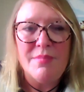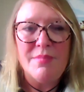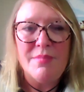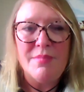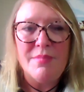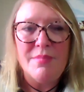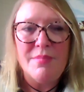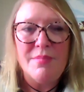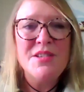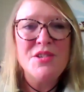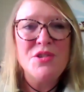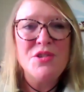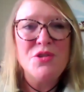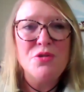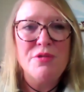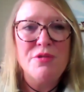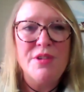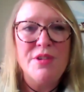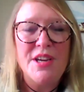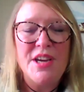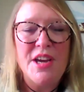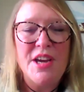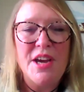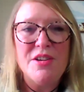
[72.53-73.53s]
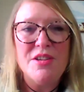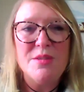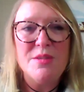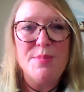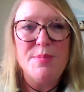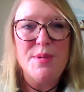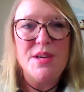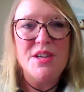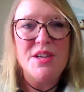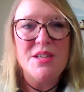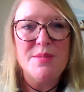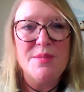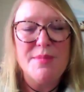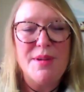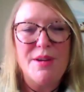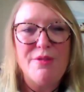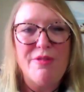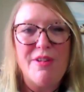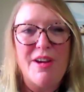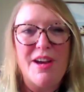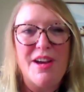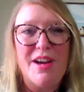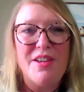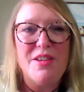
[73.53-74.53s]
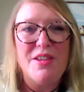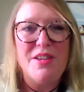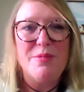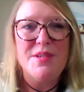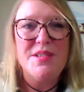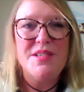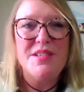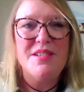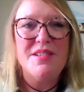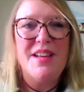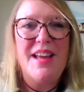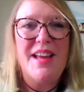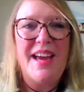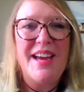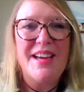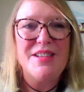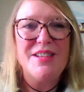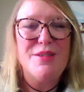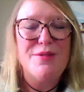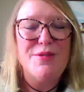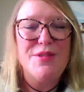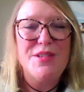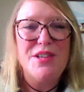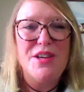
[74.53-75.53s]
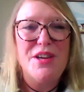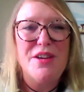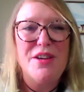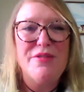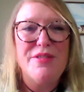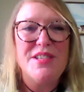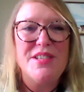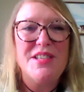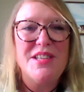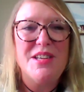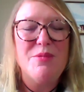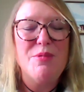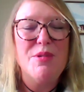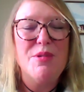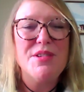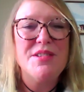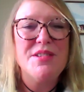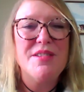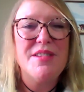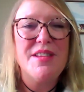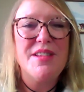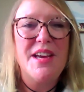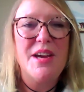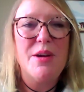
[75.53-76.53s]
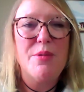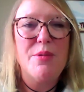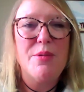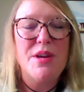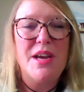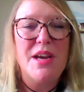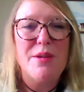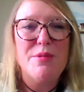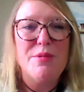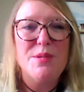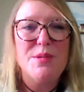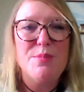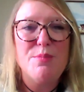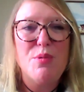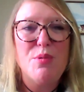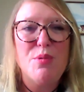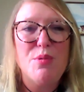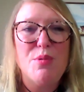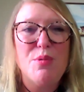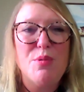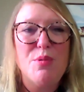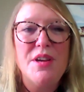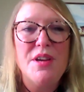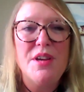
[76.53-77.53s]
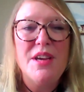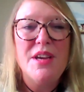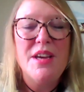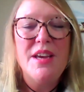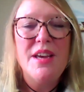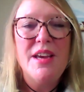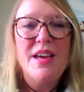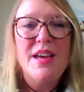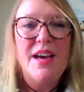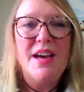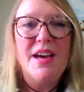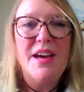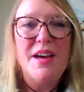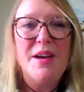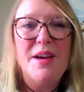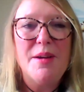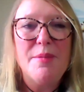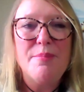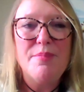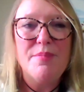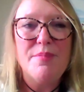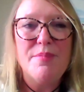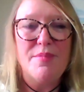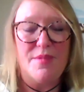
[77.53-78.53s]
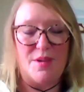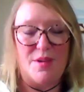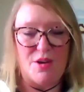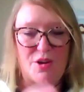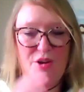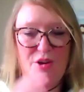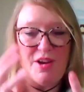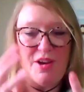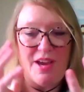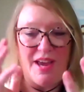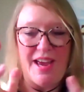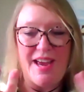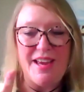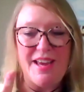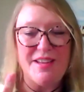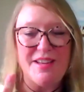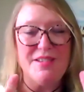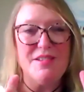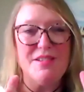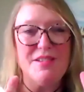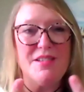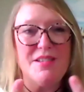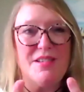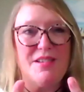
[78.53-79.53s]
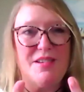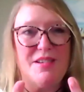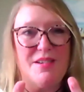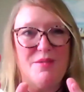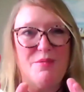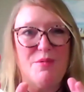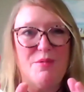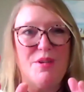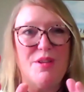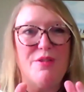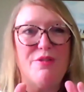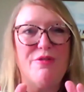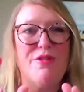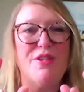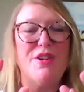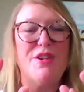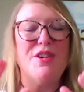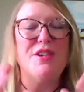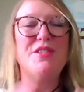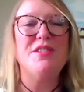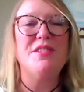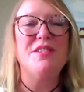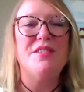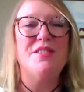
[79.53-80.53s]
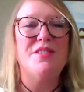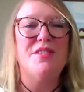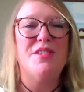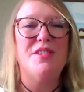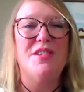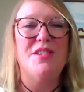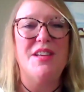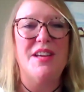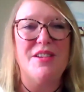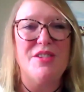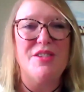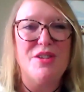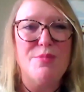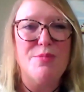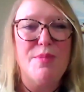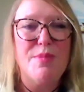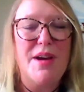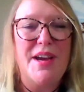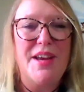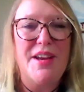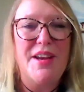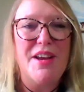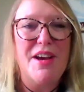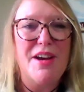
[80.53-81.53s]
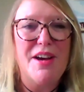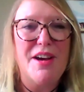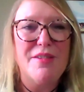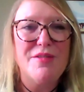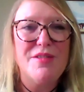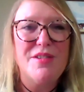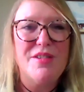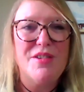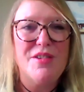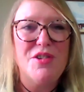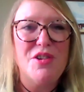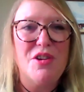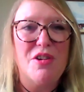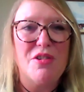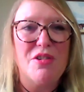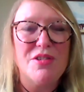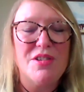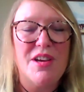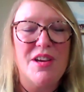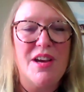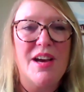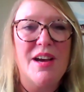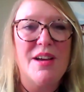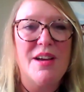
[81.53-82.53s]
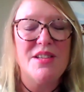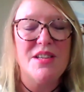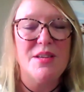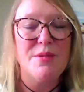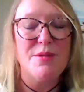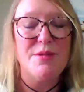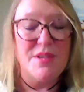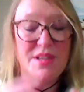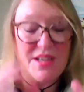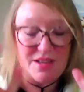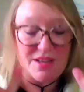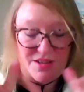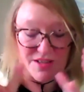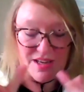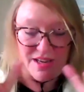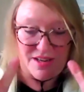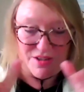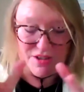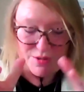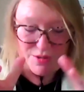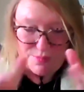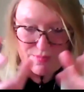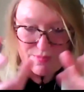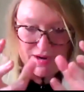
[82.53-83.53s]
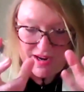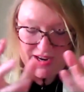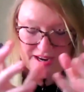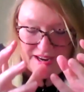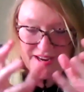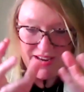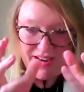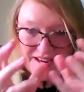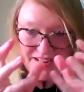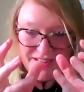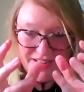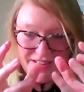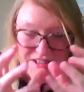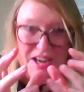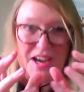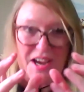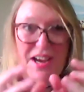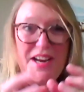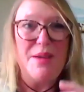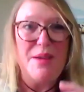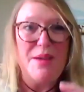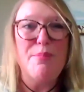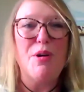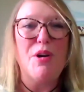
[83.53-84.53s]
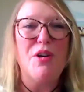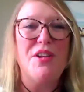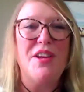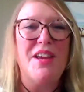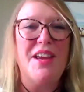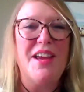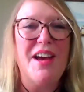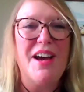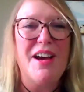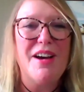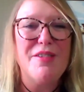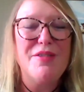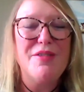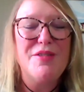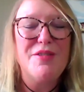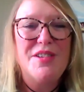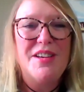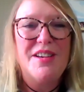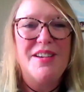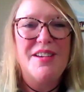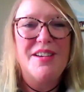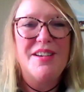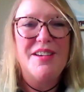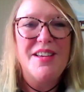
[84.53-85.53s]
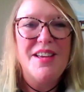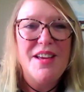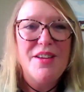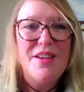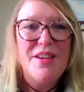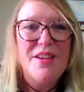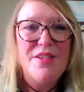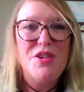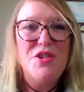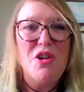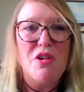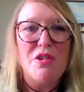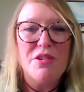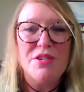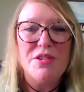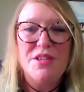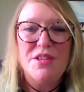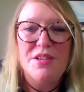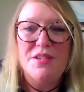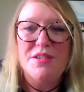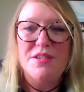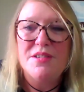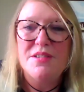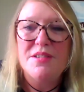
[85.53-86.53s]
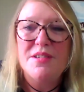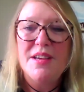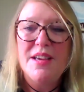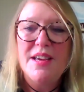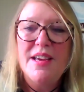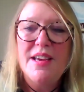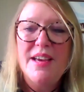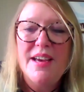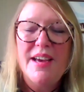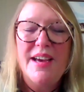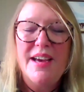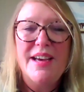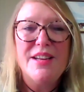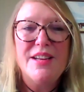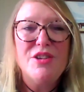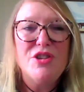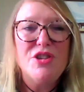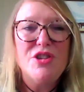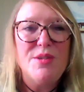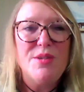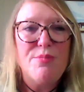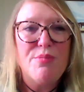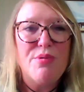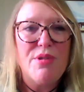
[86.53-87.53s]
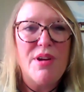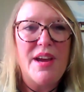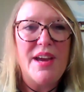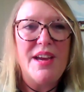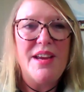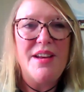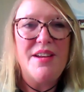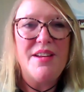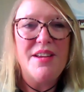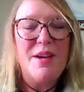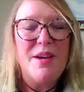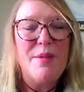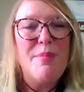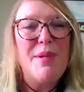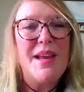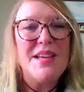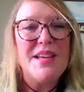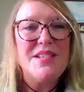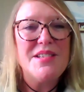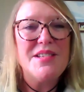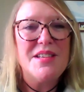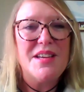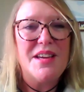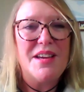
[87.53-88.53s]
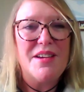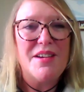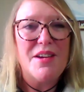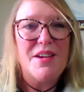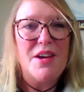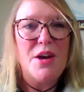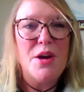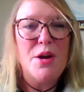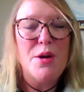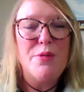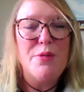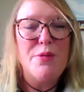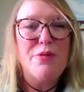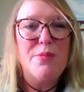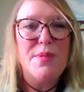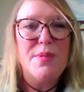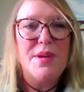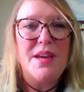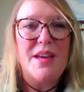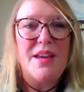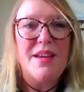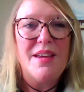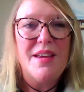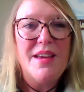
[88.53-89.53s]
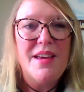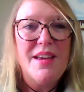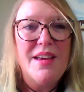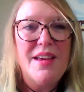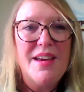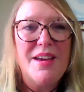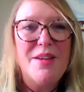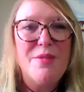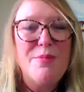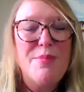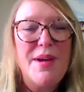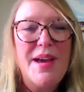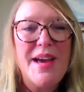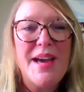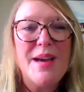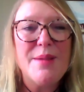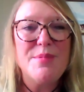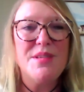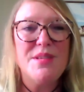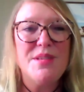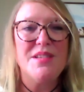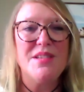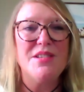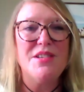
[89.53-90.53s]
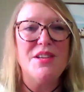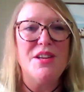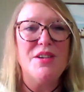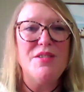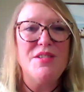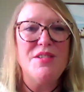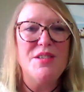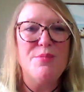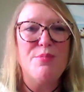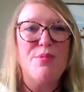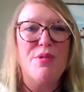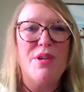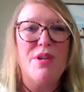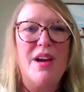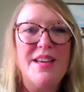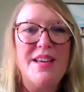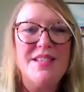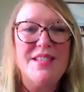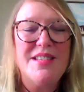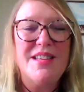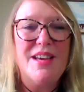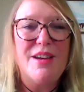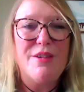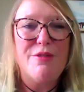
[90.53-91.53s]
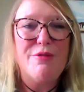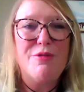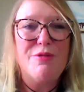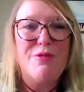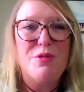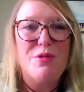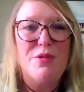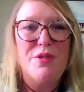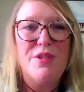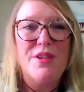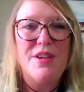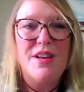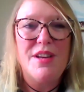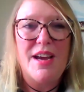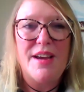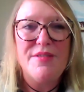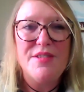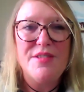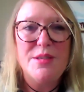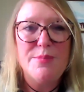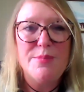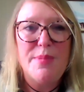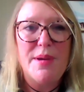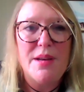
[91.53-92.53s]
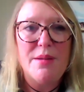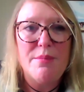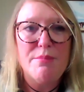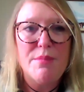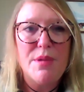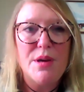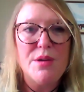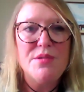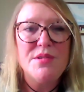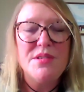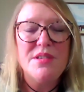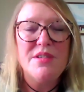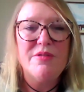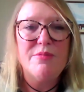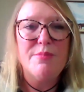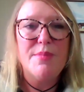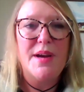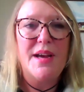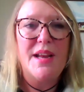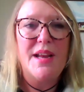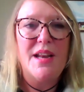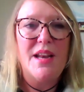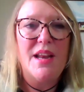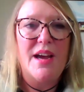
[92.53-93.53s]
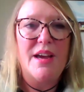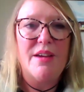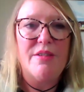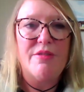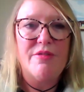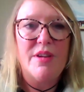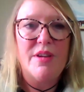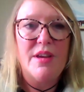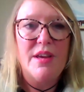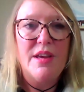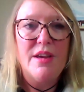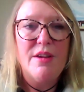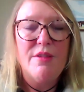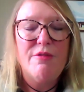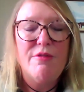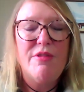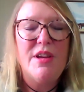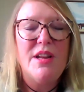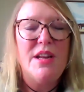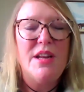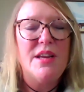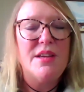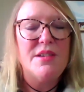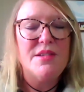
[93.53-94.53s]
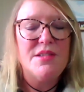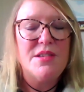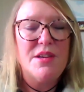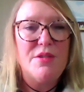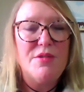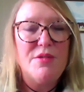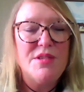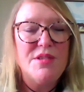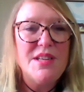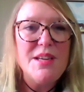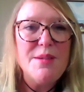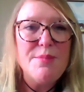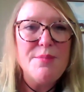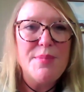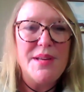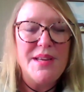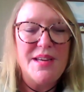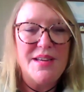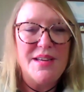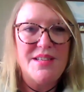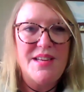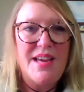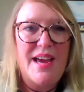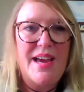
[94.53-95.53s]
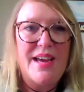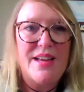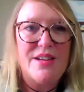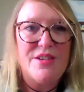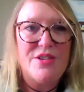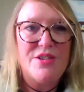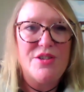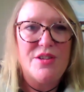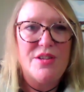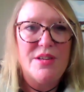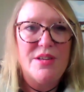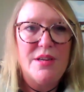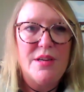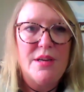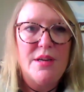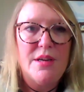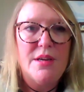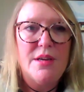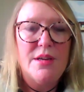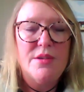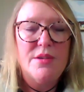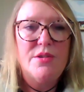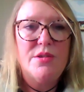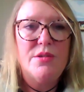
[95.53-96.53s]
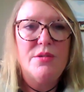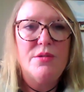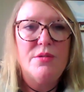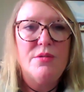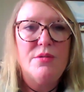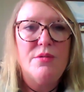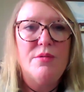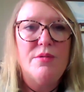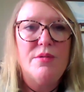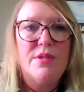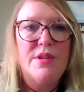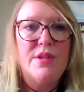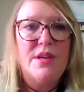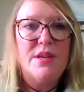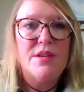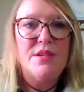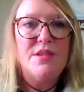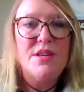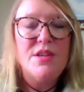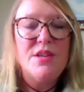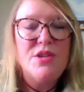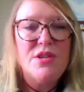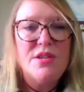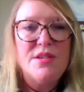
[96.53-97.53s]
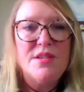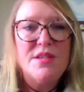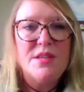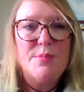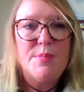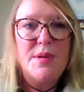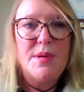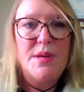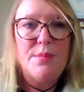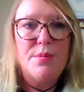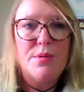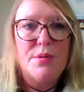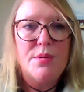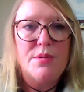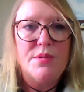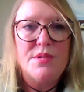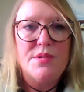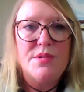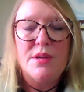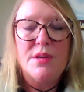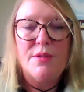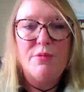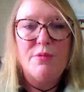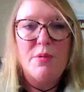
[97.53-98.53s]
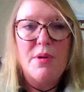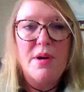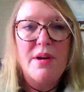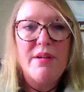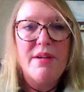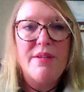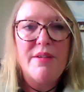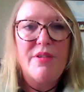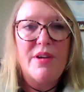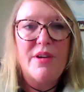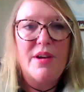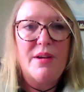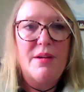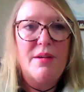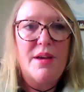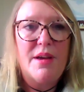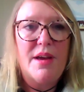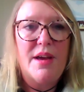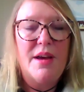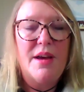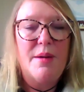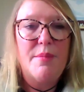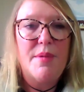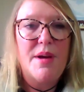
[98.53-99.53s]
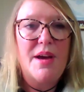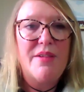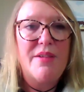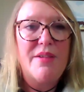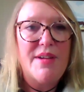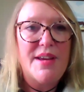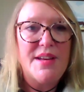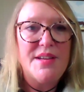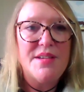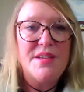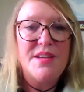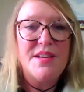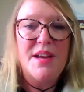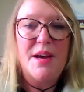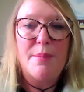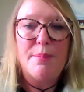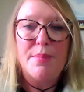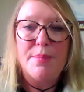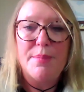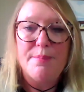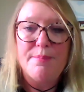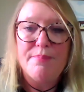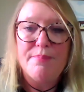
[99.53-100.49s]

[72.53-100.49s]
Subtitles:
And as the story goes, because my father was in active service, he wasn't there when I was born, her hands were the first to touch mine after the doctor, to touch my tiny body after the doctors. And she prayed a blessing over me. And perhaps it's no surprise, therefore, that I've spent most of my life feeling so deeply attached to the Indigenous peoples of wherever I've ended up.